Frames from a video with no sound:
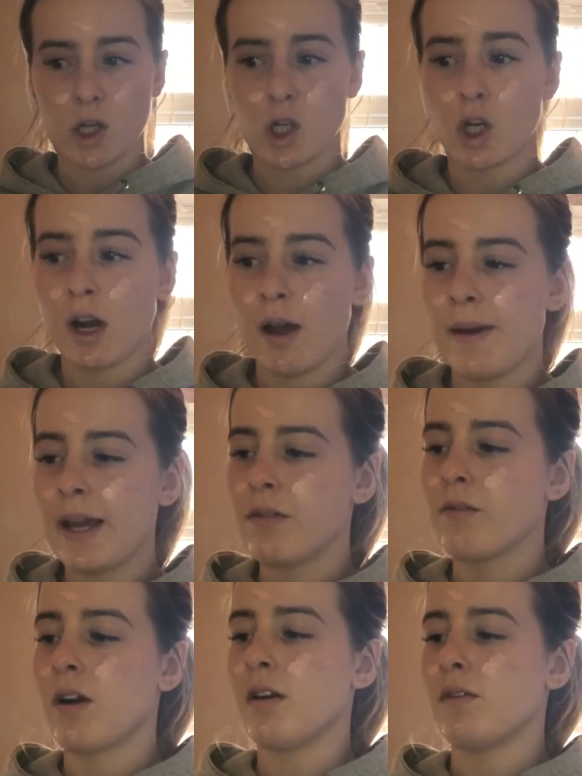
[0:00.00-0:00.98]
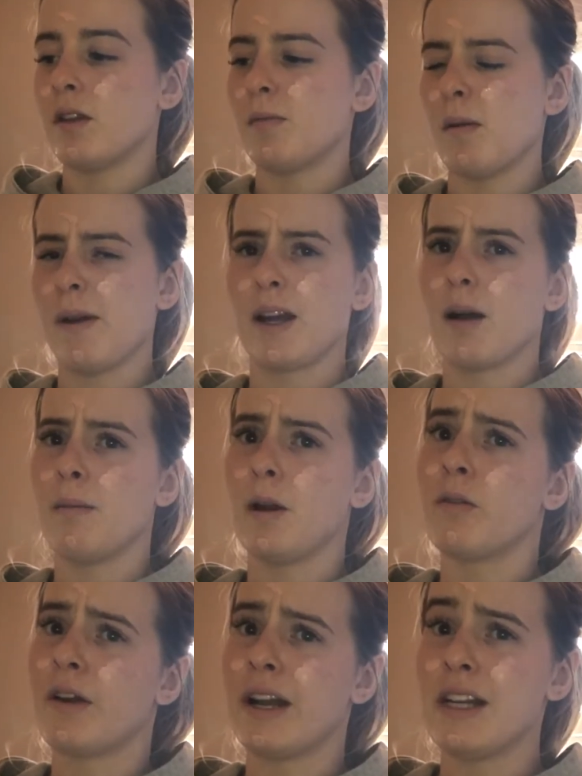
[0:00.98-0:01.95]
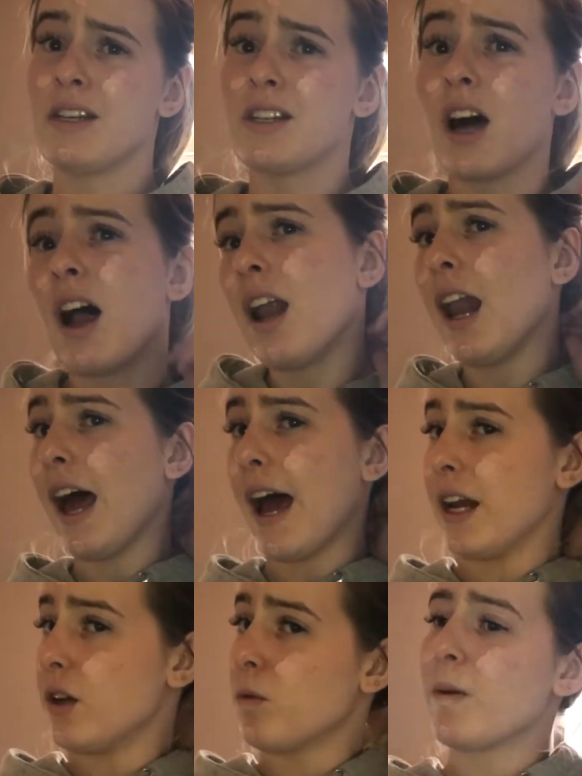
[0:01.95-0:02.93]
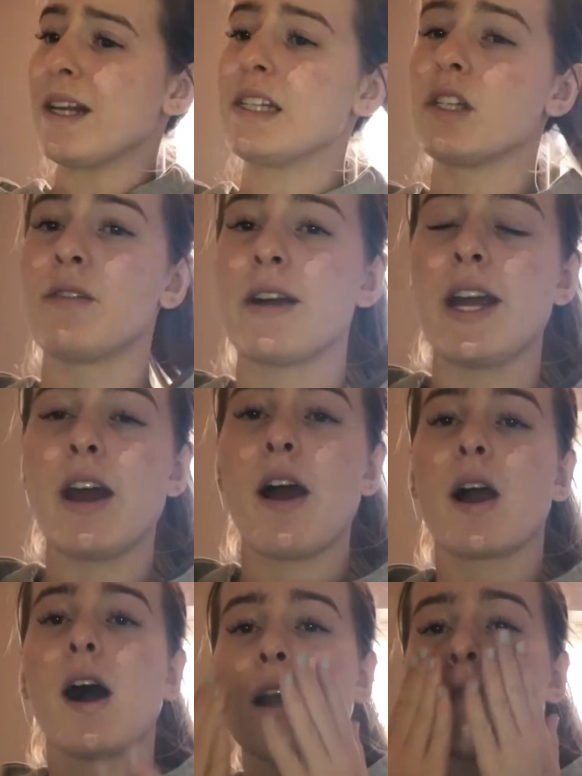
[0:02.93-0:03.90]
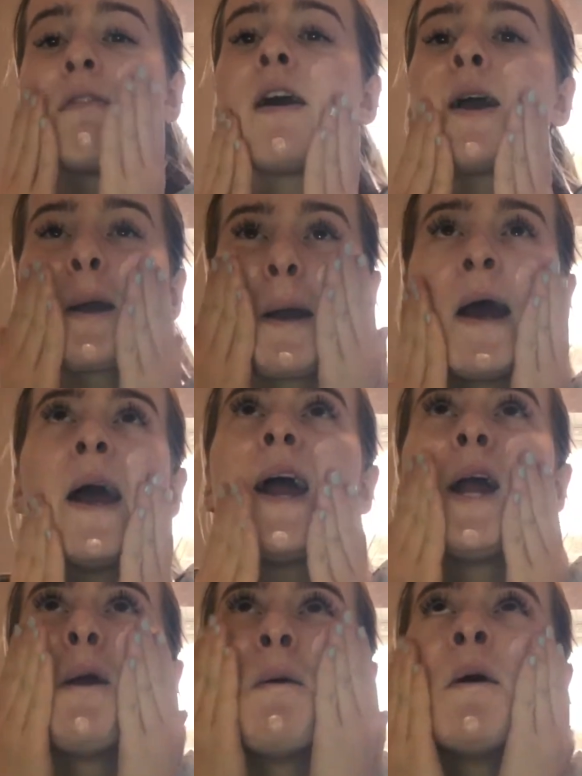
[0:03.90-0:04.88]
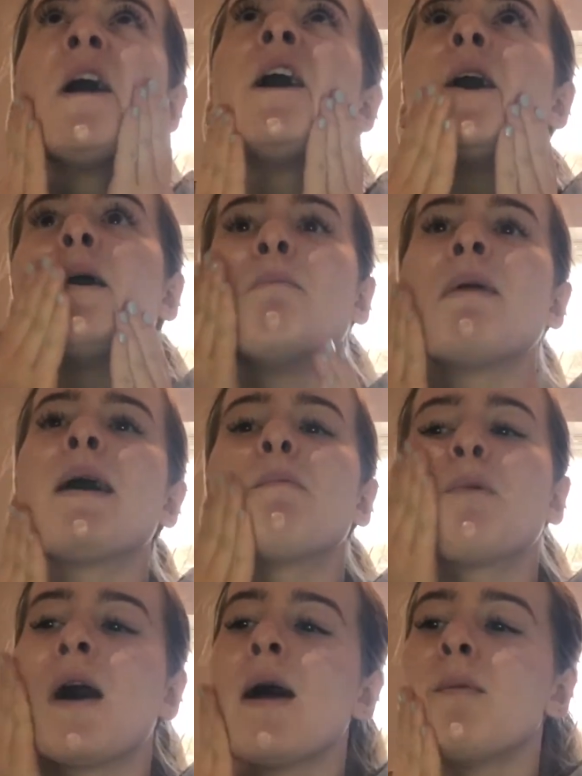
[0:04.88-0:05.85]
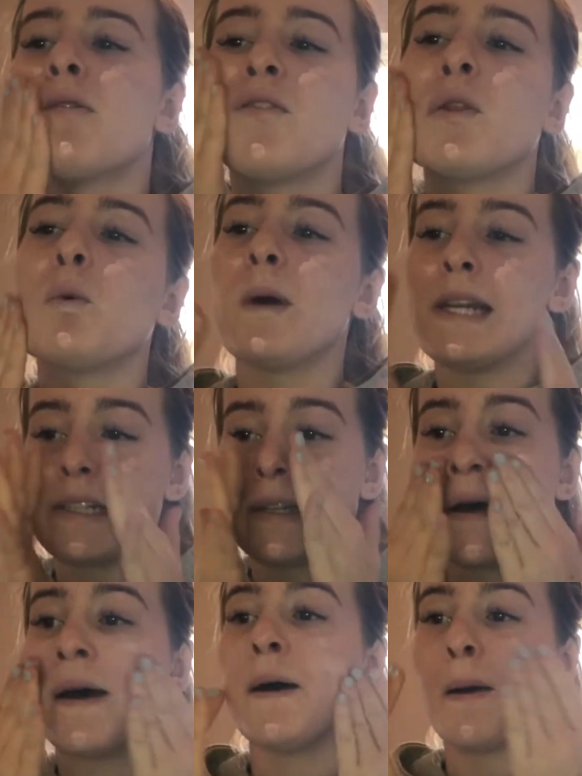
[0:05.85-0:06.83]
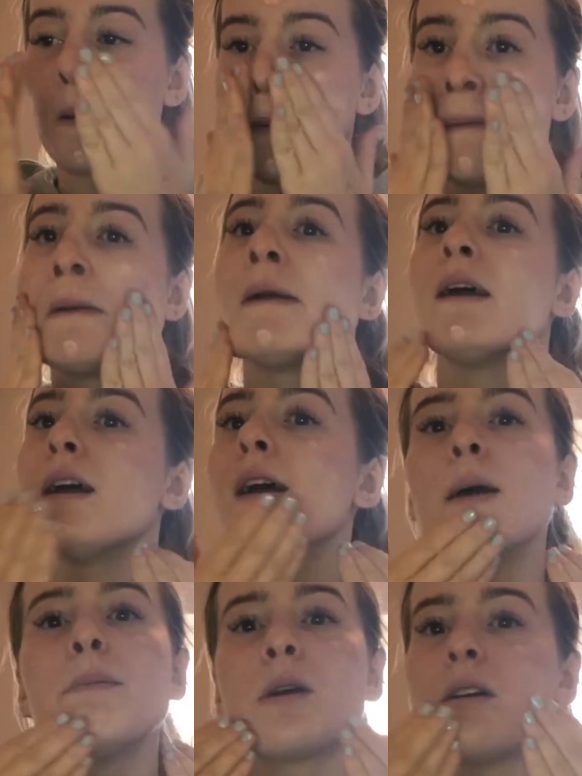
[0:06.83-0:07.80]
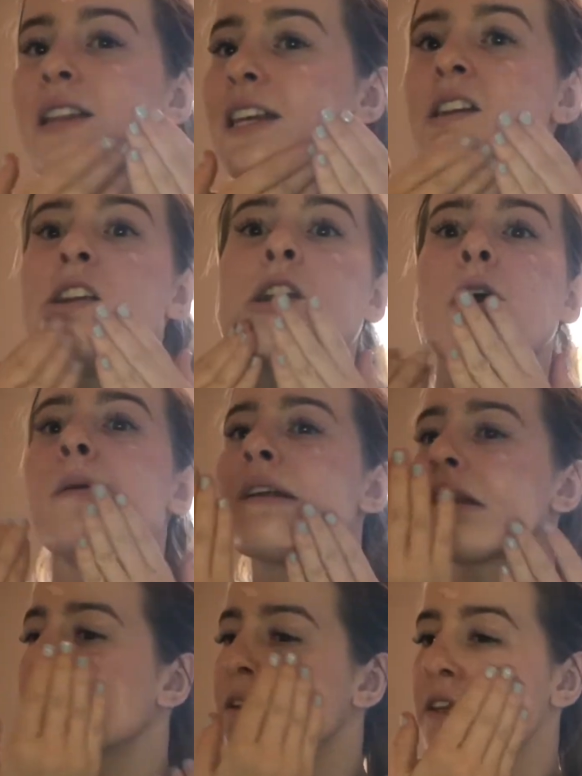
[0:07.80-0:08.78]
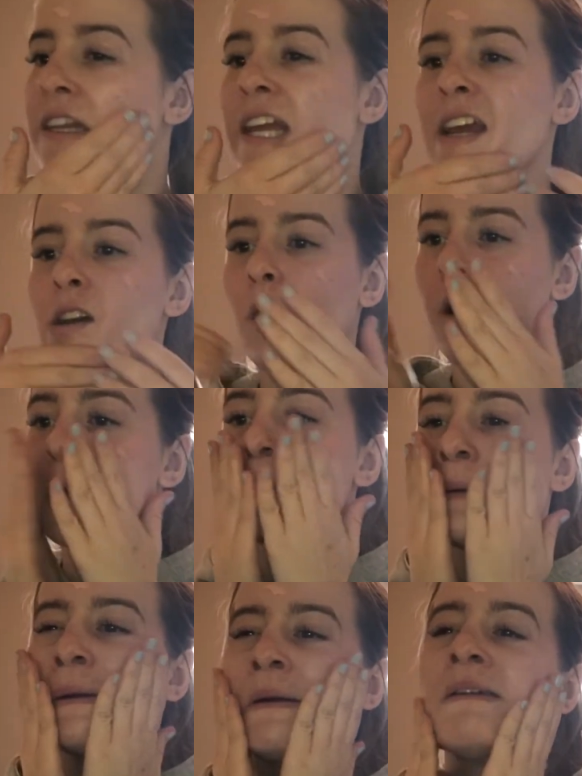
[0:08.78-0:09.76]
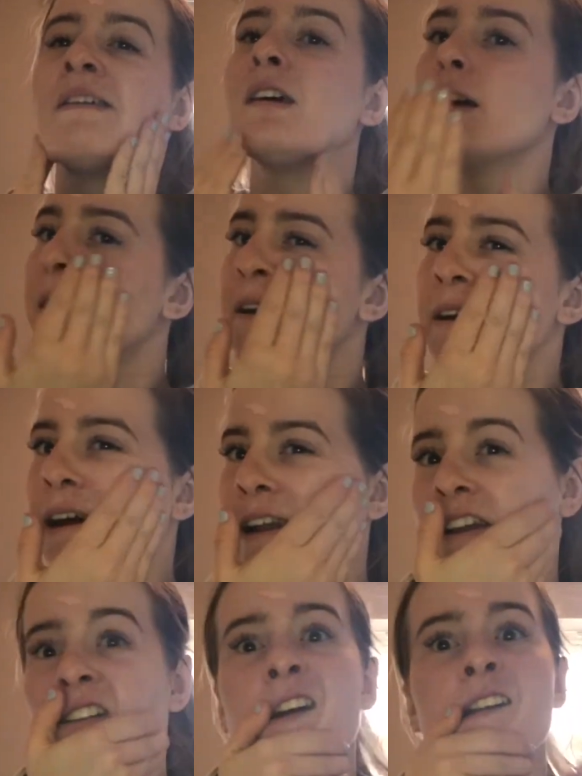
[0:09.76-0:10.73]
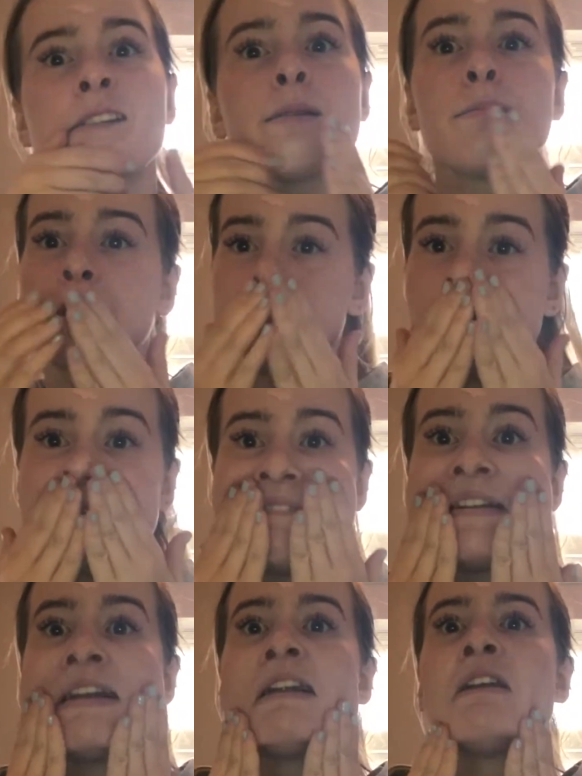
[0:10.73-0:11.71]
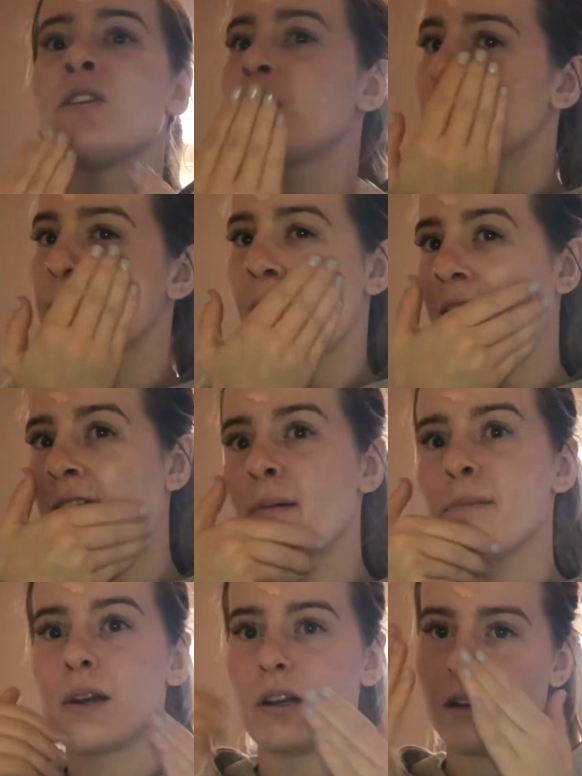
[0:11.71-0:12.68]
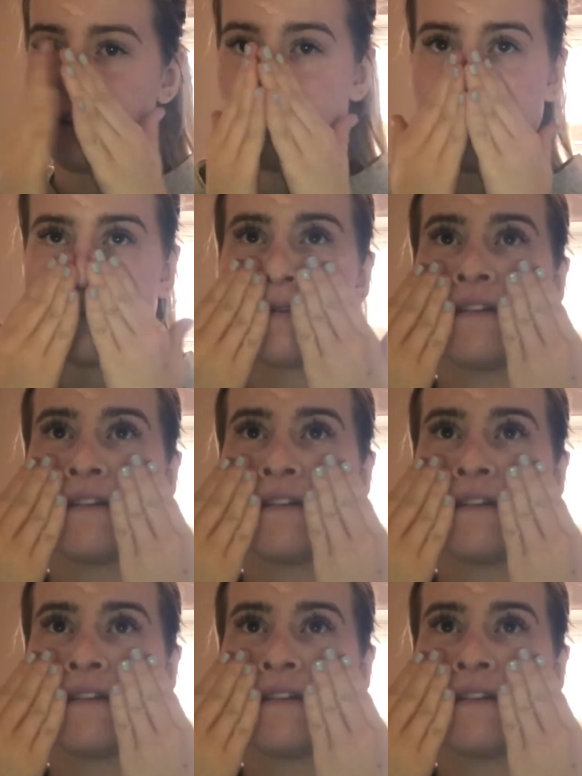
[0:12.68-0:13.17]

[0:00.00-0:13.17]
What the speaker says: look glowing rather than my makeup look really dull and wintry. I kind of like a matte primer for the winter, because then I know it's gonna stay on, and I know it doesn't matter if it looks matte, because